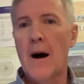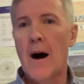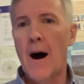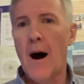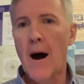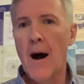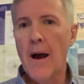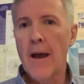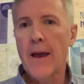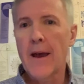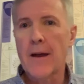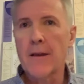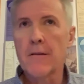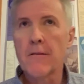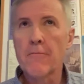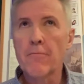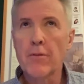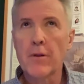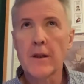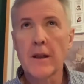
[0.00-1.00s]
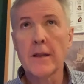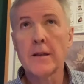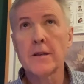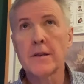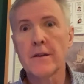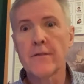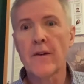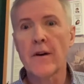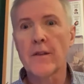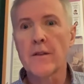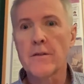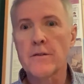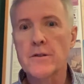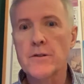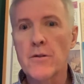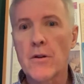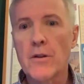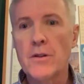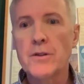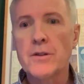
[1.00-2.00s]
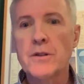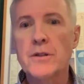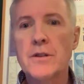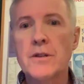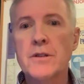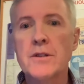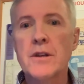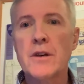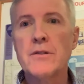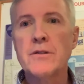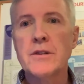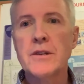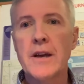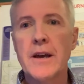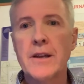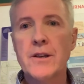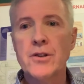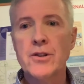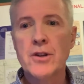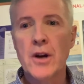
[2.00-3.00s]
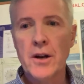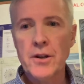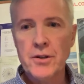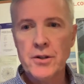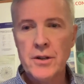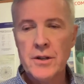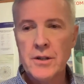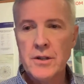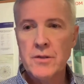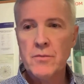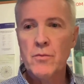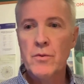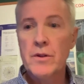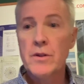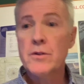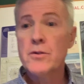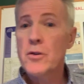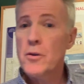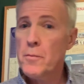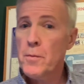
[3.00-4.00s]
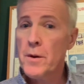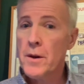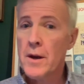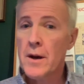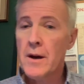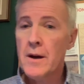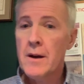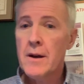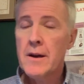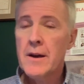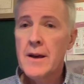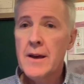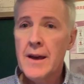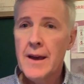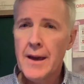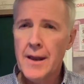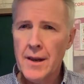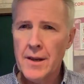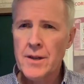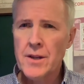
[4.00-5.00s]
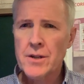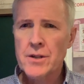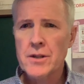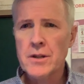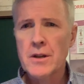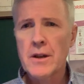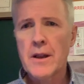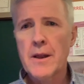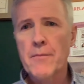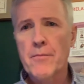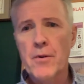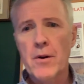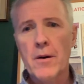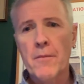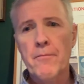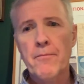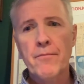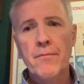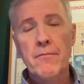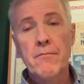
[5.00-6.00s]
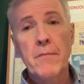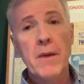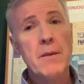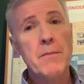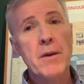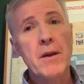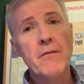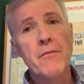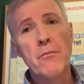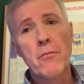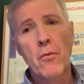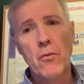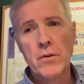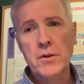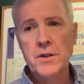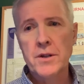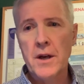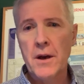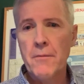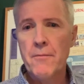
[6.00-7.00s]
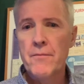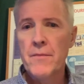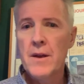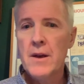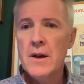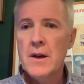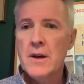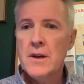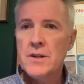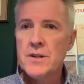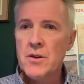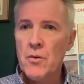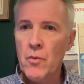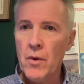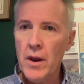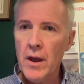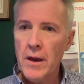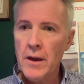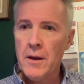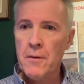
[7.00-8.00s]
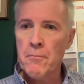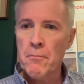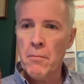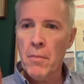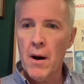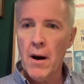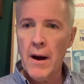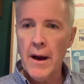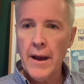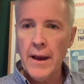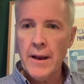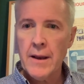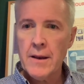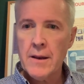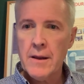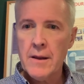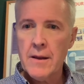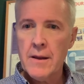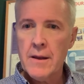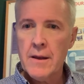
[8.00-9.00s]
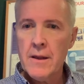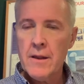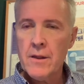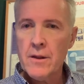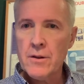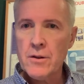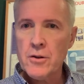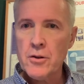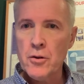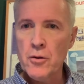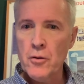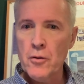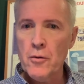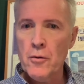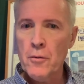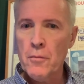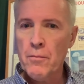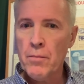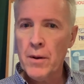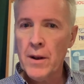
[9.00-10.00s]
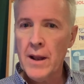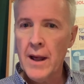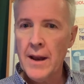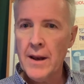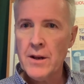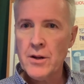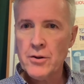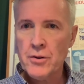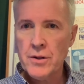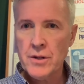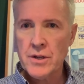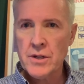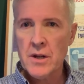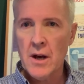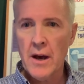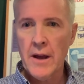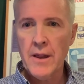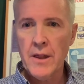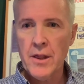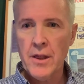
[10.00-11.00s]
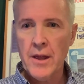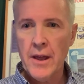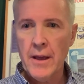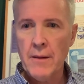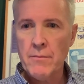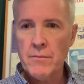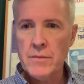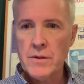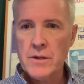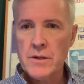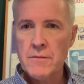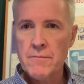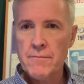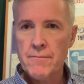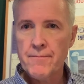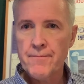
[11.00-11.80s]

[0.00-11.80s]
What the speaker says: I and plenty of other astrologers associate judges with Jupiter in addition to Libra, maybe even more so. So when I combined the two planetary sign themes,